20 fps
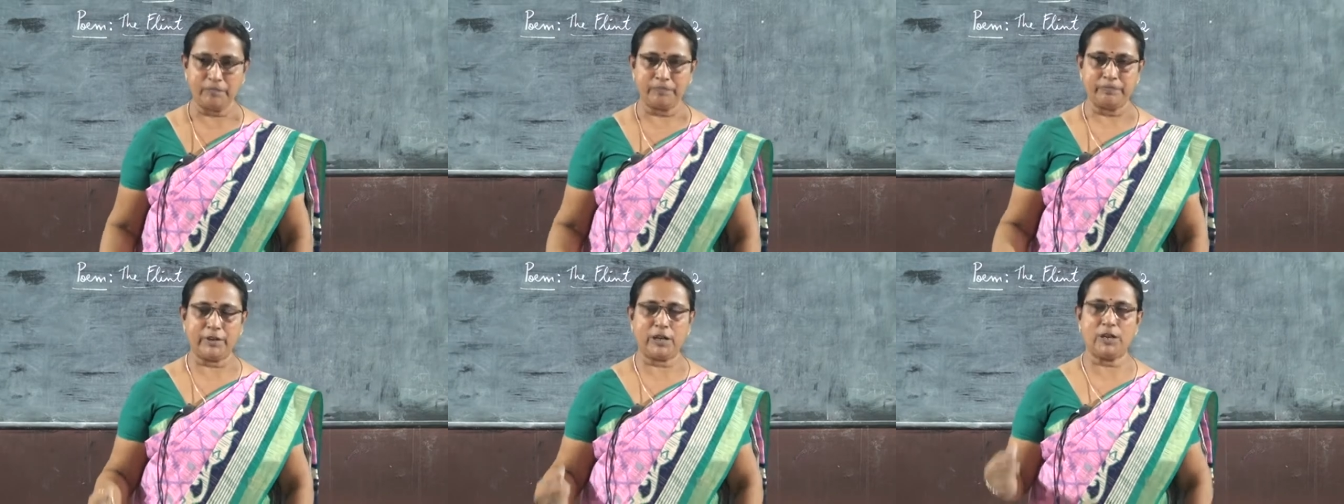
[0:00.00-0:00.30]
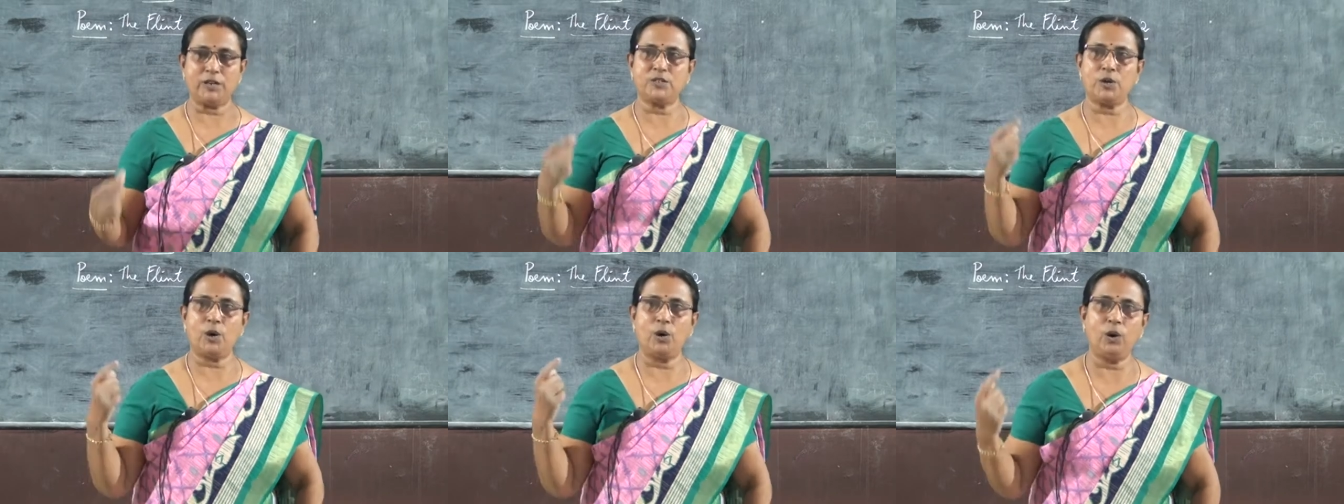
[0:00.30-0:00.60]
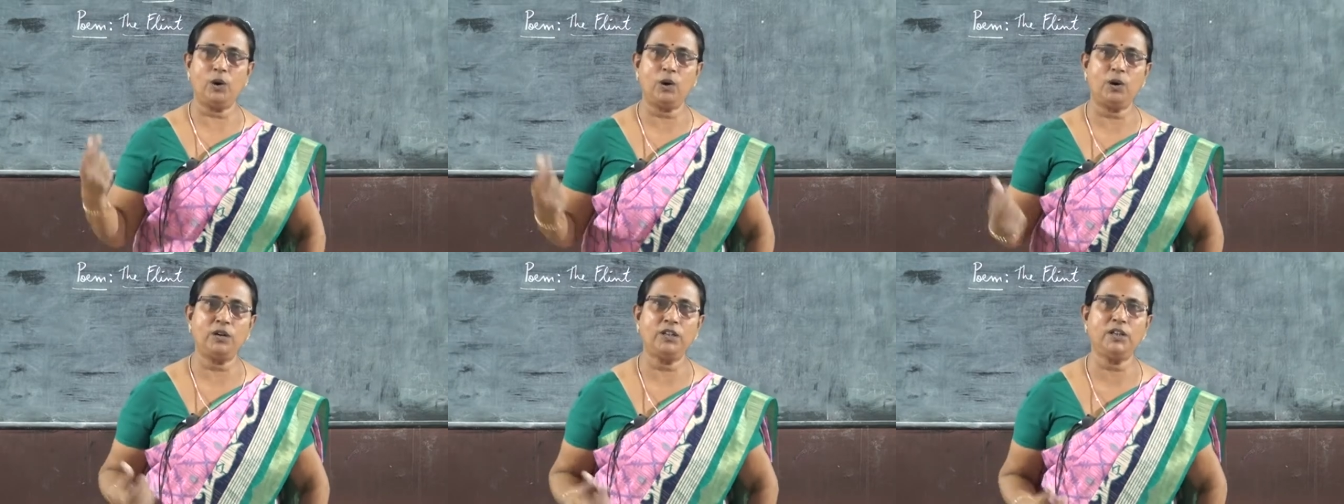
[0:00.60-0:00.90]
because
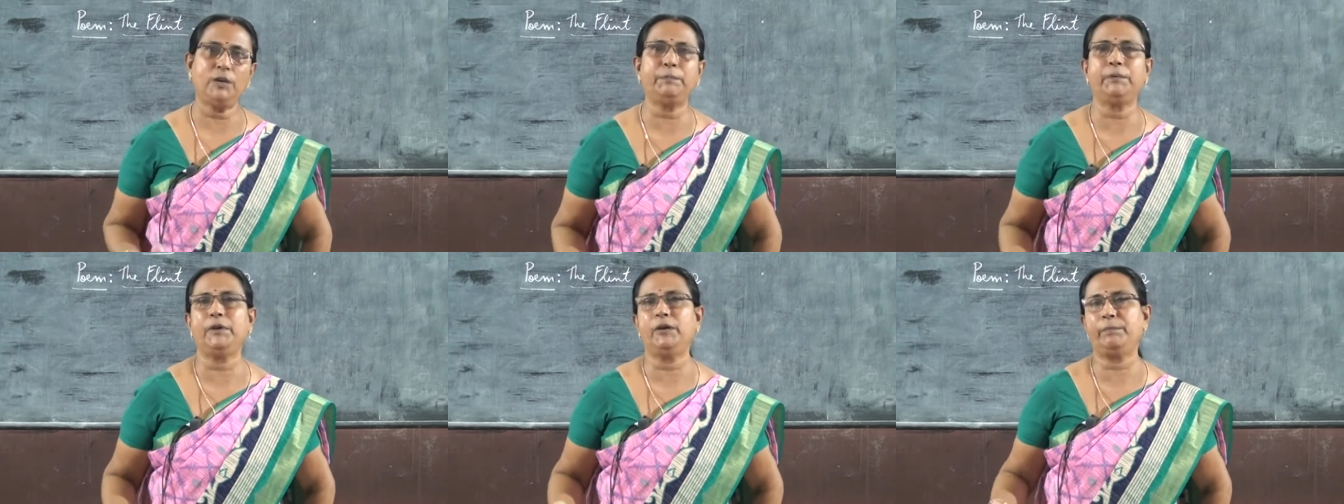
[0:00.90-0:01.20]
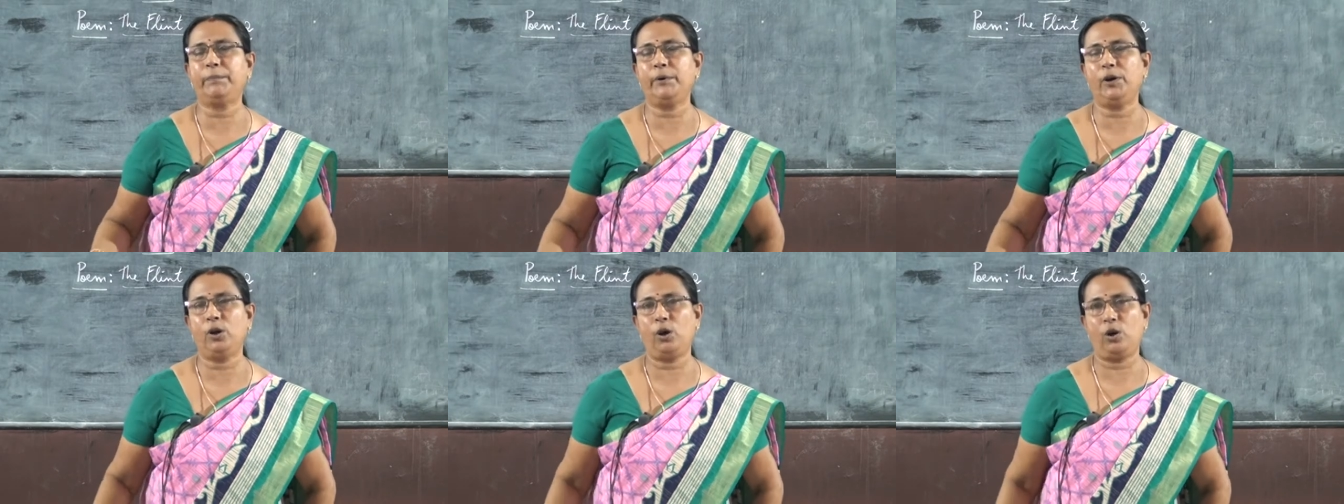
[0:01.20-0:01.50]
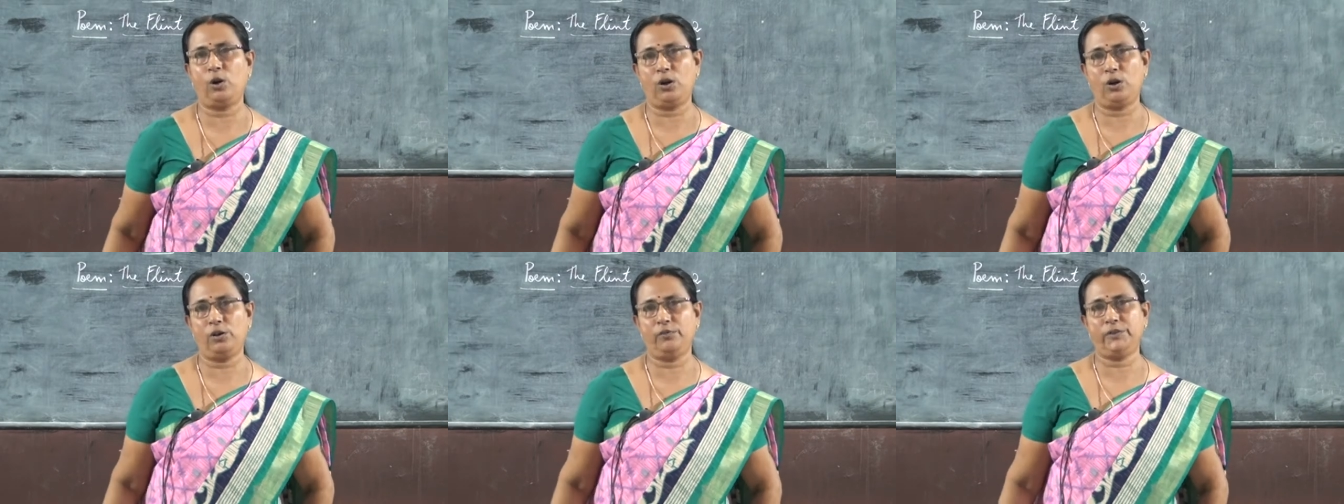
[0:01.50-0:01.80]
all the people
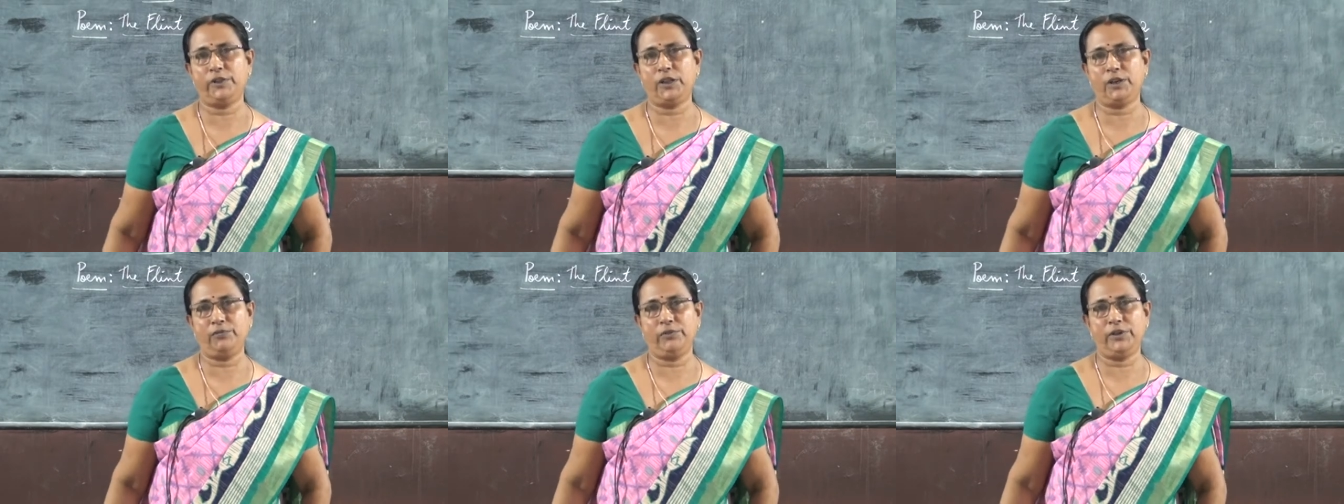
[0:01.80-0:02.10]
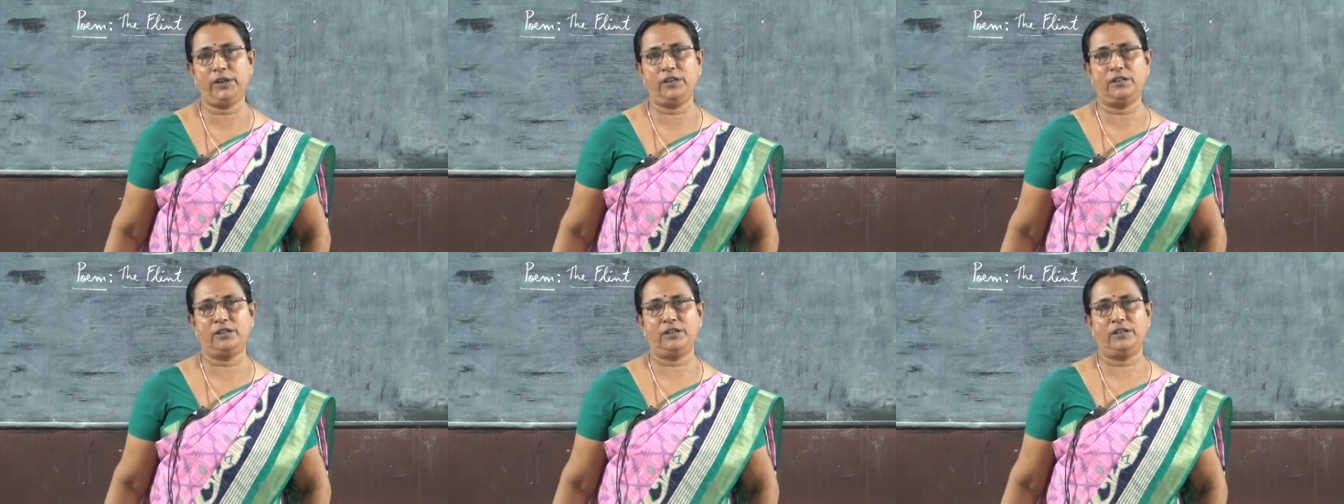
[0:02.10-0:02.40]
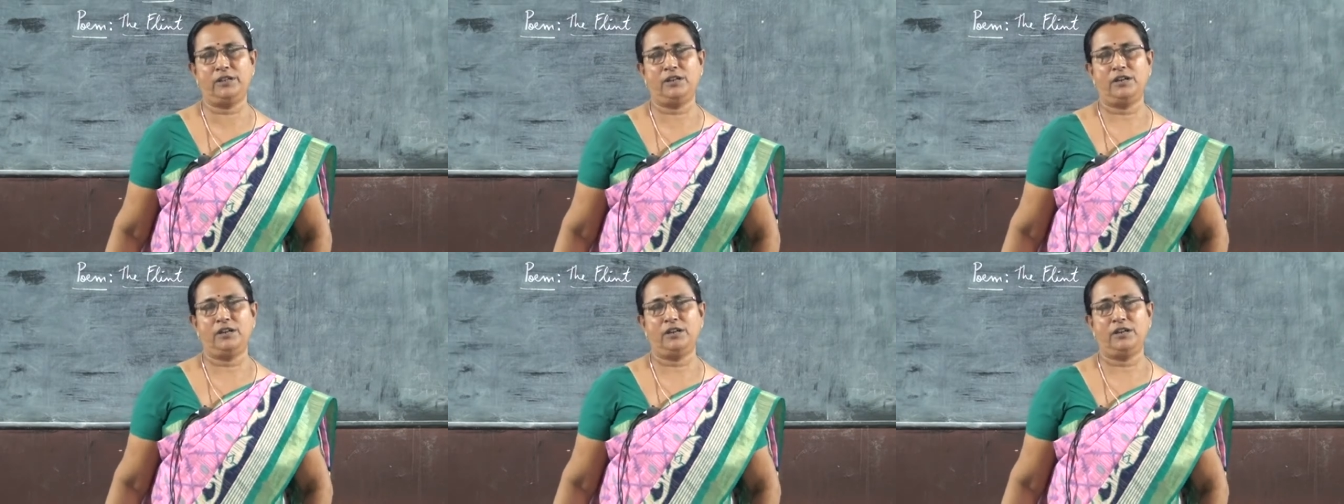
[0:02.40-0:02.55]
all over the world